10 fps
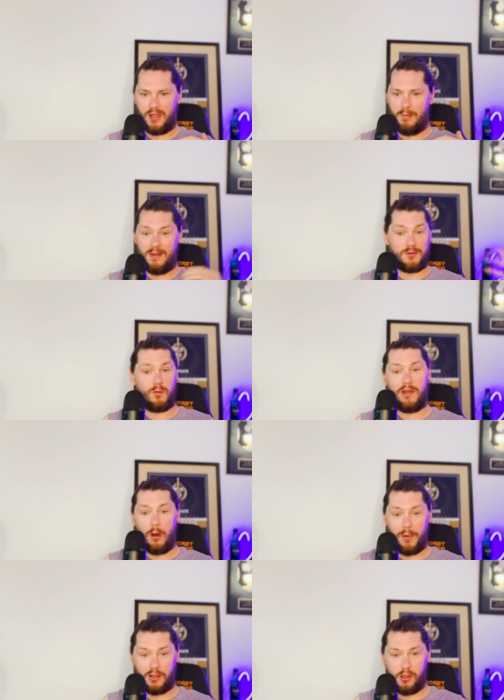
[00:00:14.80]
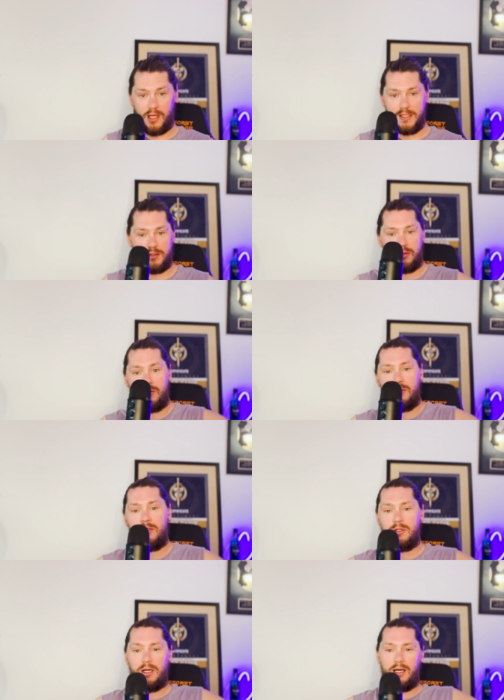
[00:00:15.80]
Um, and that's what we help our clients do
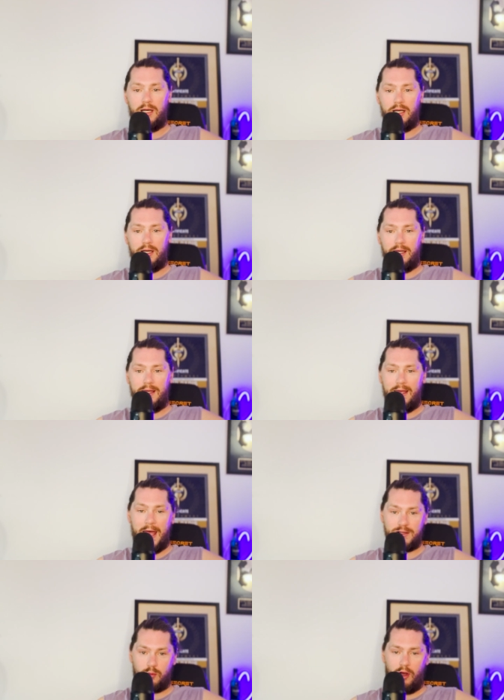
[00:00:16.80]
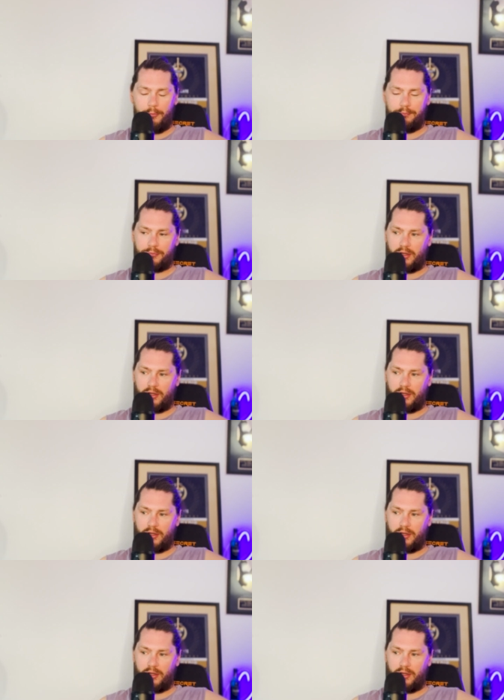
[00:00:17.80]
uh, as well.